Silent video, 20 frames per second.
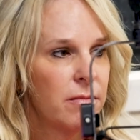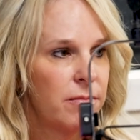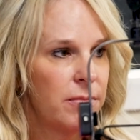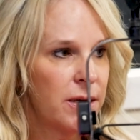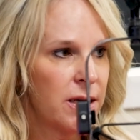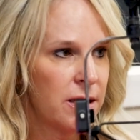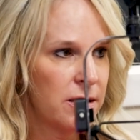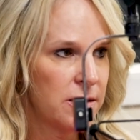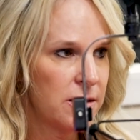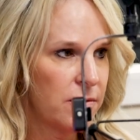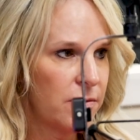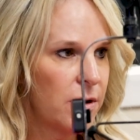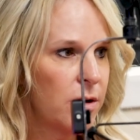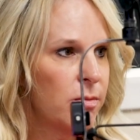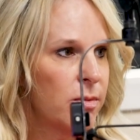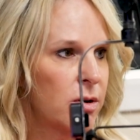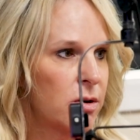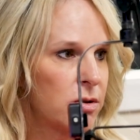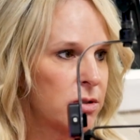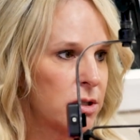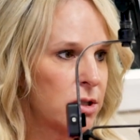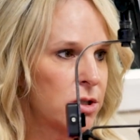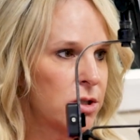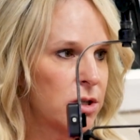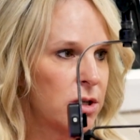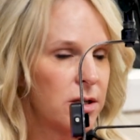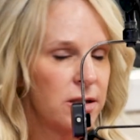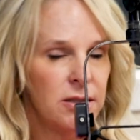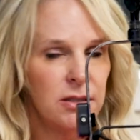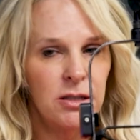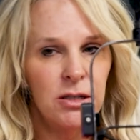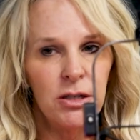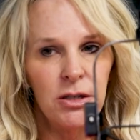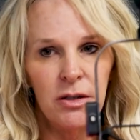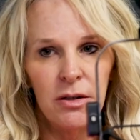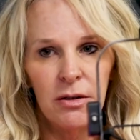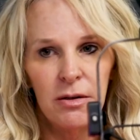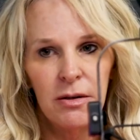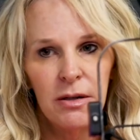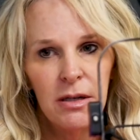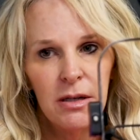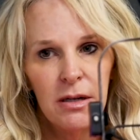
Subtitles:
because of homeowners insurance too.